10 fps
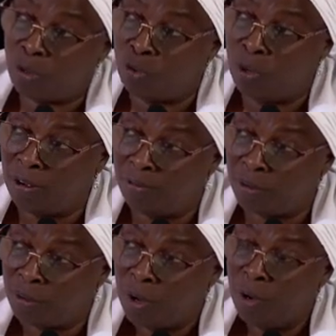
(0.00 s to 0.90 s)
you
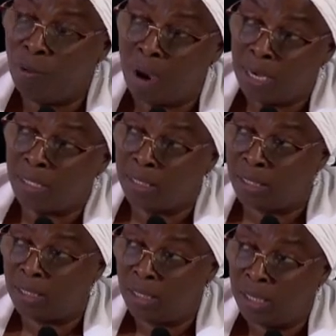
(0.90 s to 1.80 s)
left
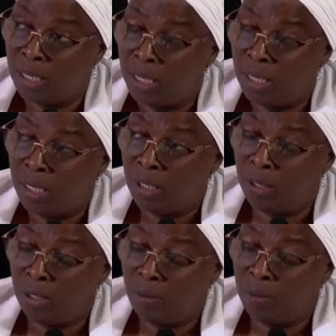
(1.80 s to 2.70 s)
whilst
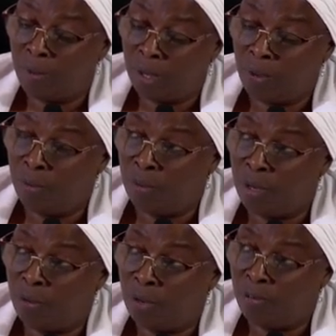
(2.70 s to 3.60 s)
when
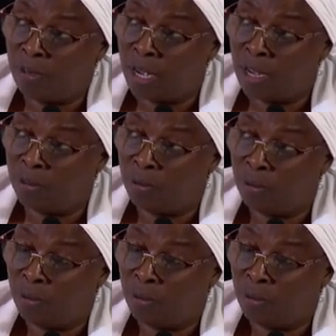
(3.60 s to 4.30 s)
you left the council?